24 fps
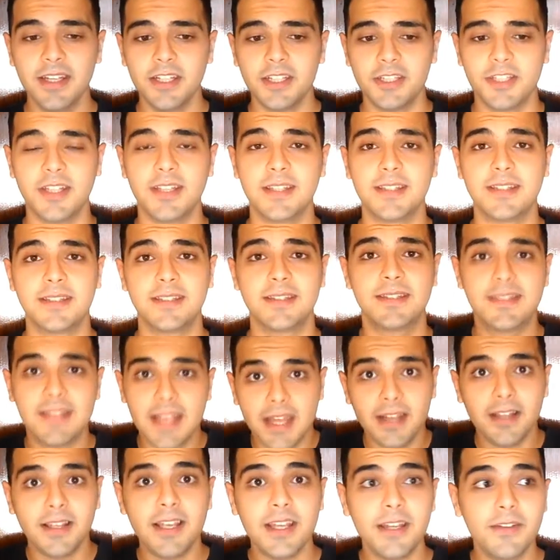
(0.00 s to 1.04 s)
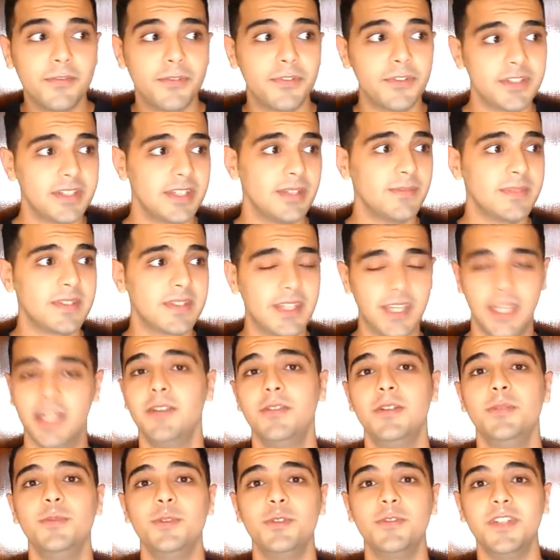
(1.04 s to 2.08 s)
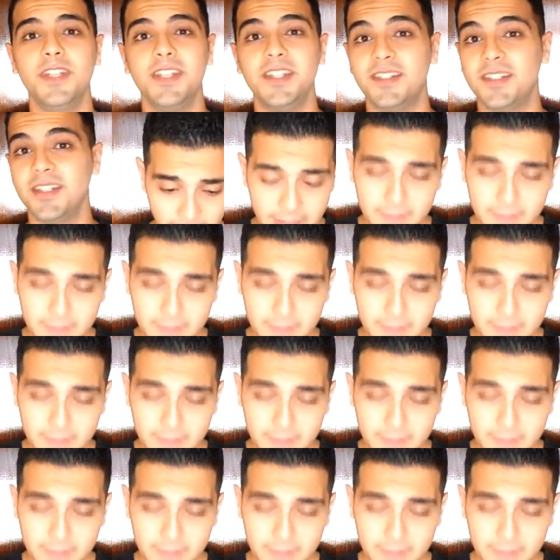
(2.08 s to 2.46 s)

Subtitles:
just settle in for some scary movies.